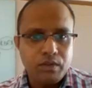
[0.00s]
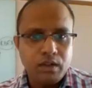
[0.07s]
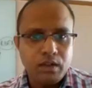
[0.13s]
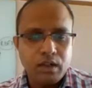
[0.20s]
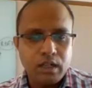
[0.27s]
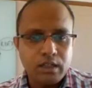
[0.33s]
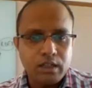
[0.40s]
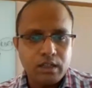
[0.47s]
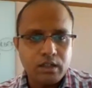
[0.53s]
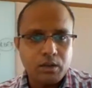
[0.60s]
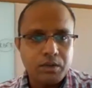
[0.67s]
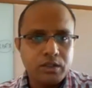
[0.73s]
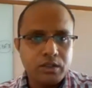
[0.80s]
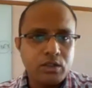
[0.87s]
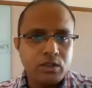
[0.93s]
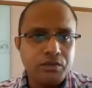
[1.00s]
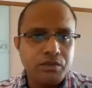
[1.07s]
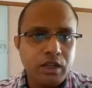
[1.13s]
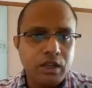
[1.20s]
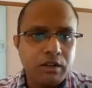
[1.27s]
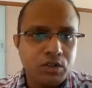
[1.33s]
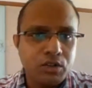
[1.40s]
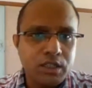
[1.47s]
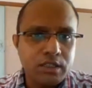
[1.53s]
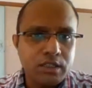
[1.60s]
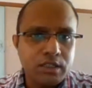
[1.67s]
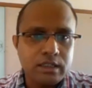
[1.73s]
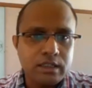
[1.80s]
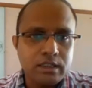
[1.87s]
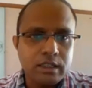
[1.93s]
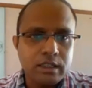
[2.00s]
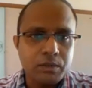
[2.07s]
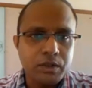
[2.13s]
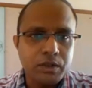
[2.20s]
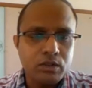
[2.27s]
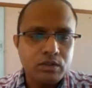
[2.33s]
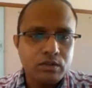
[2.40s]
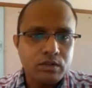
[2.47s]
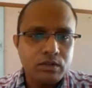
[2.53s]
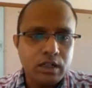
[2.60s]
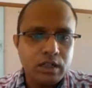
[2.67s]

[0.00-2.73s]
Another topic. So if you have questions, just let me know.